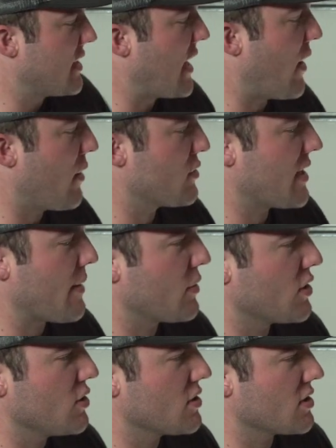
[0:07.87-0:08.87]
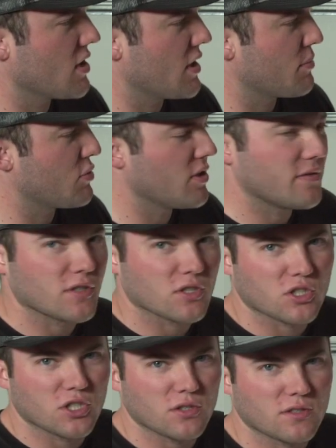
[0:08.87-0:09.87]
Now I was able to use this on a previous
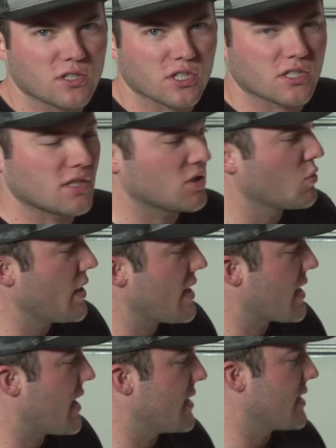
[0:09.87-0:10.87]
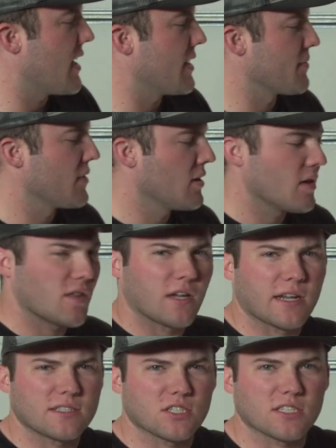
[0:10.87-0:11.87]
shoot just this week and thought
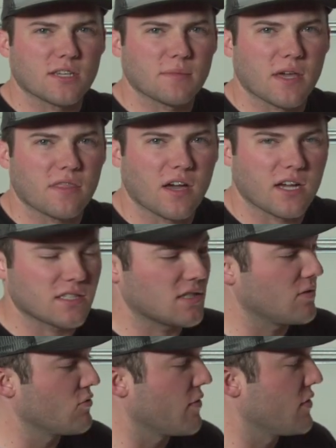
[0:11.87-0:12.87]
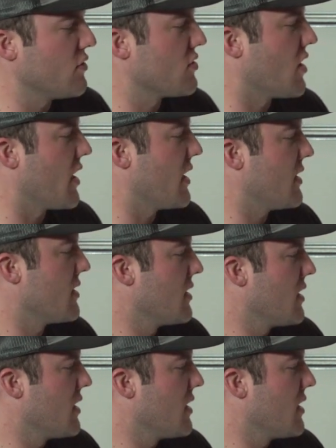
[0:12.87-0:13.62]
I'd just give my thoughts and reviews on it.